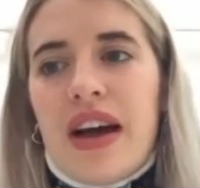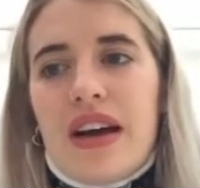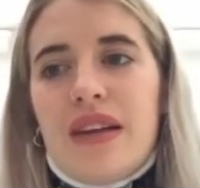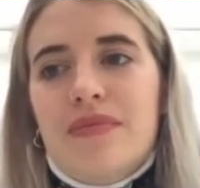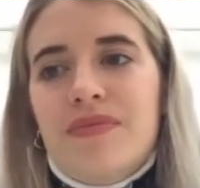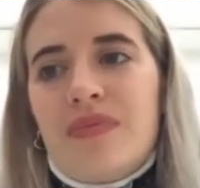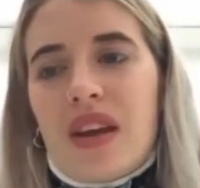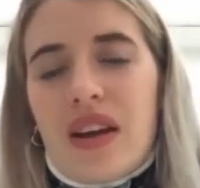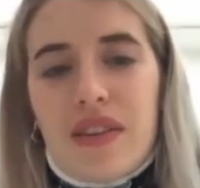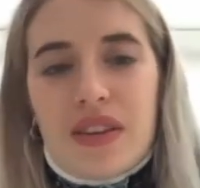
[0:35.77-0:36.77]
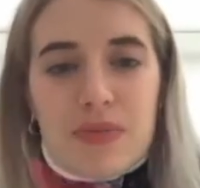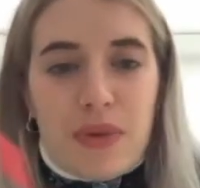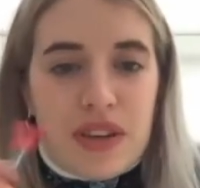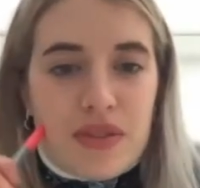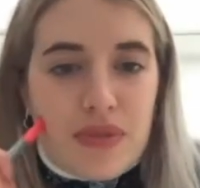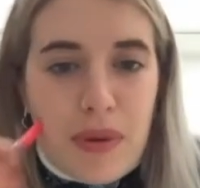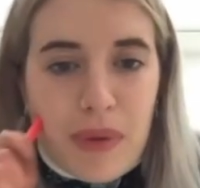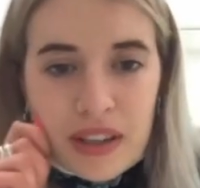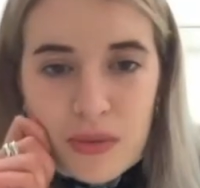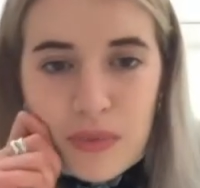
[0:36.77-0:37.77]
um kind of inspiration for my
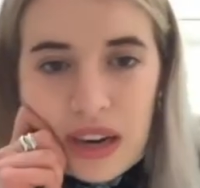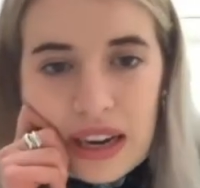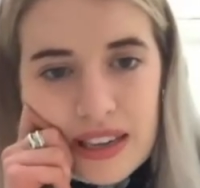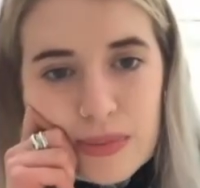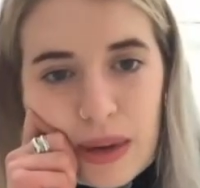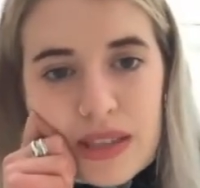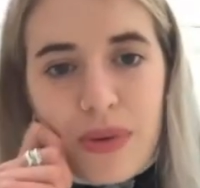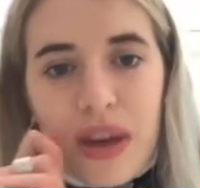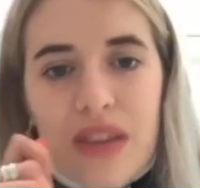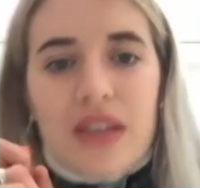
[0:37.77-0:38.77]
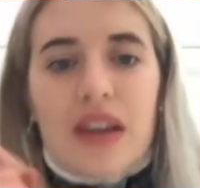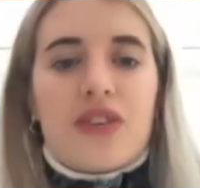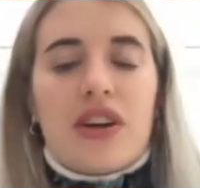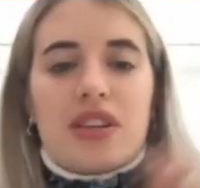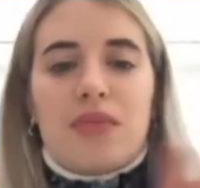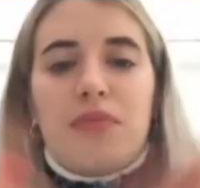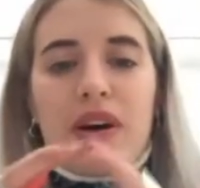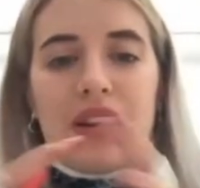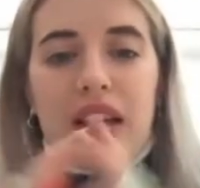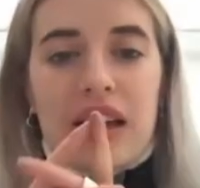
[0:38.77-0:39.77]
practice would be like expanded painting, like trying to
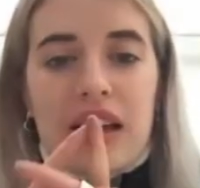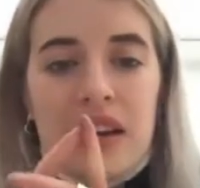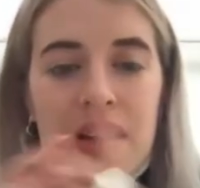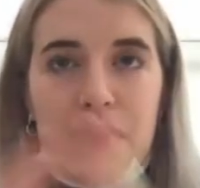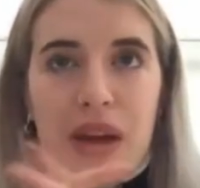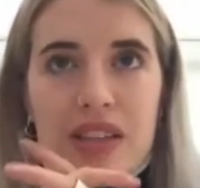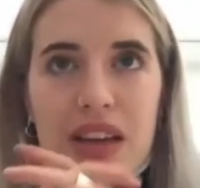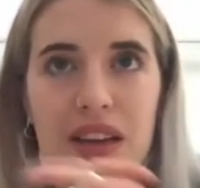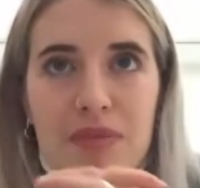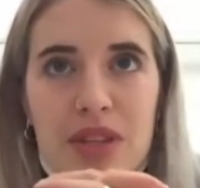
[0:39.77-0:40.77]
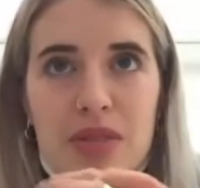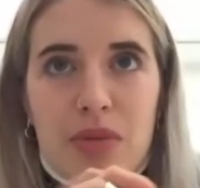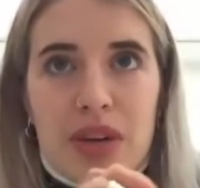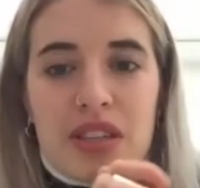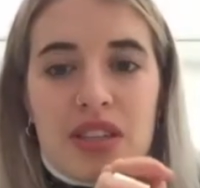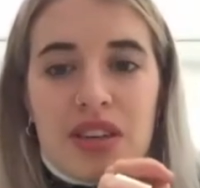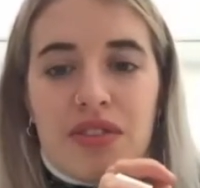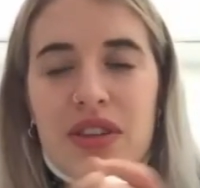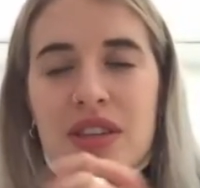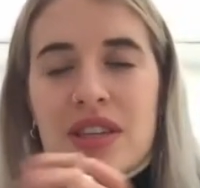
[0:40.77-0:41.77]
combine like painting elements with
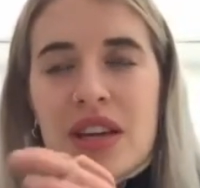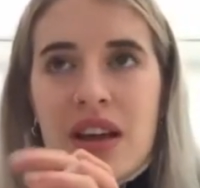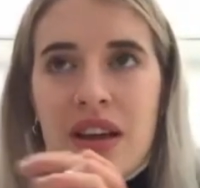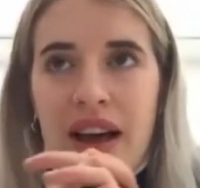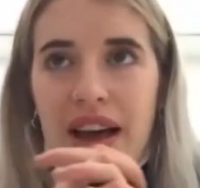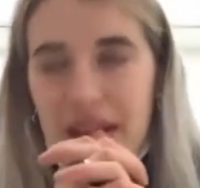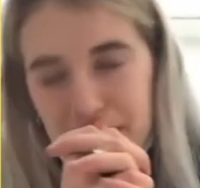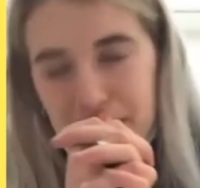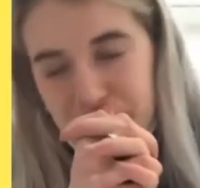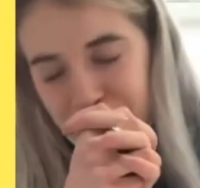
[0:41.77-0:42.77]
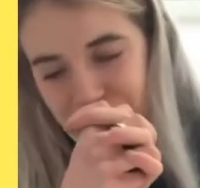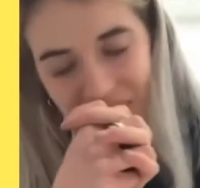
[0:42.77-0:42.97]
different um,